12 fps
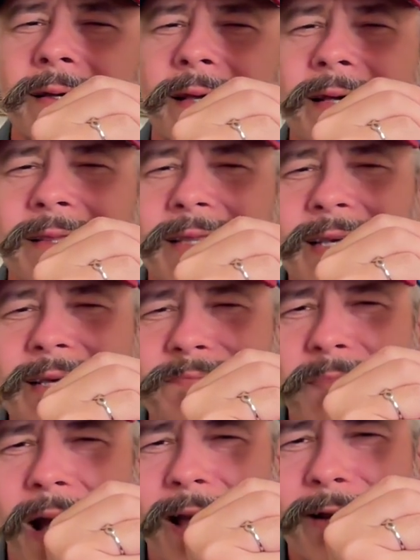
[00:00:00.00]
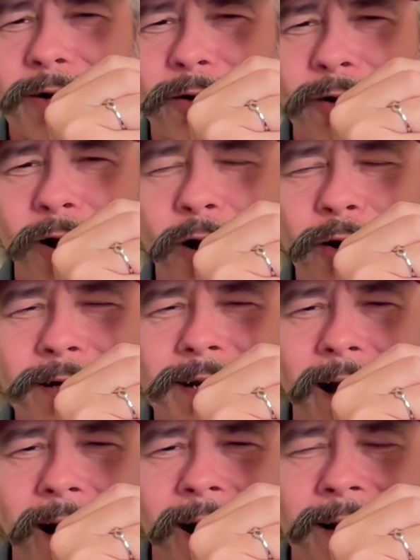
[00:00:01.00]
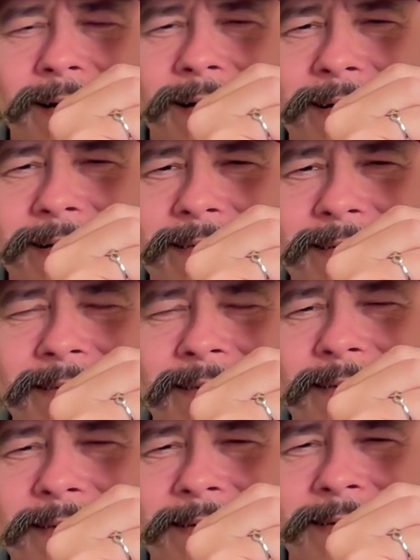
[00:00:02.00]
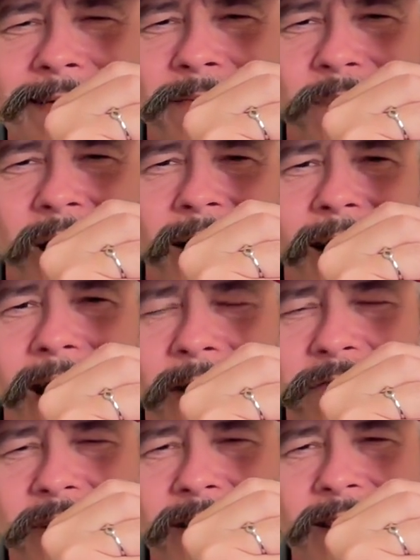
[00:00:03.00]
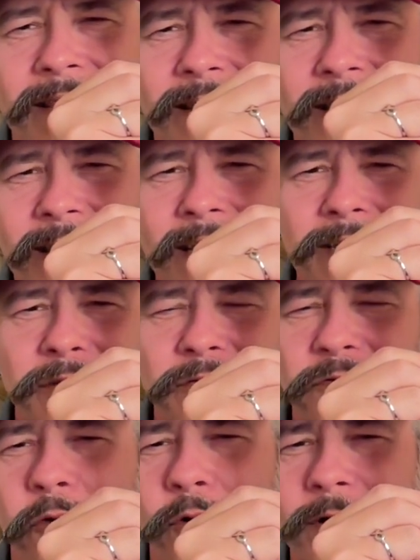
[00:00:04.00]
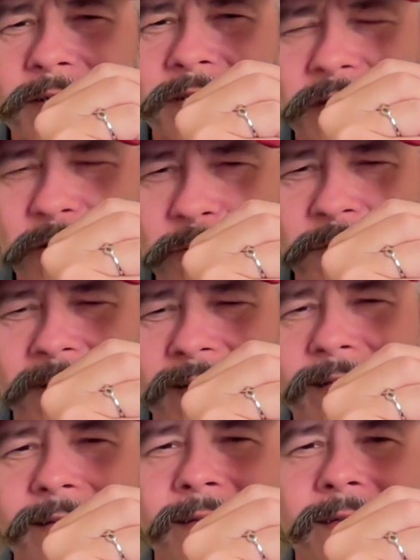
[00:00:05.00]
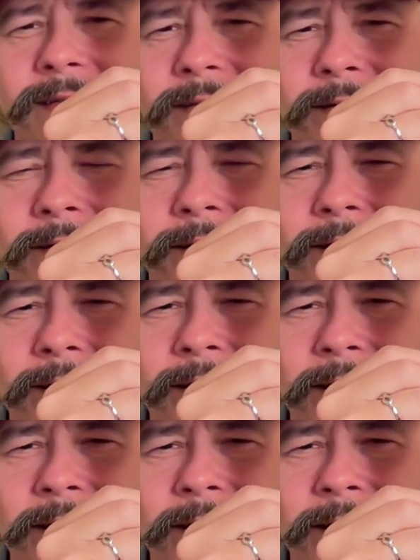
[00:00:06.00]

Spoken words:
in the Minor Arcana by having its 4 deuces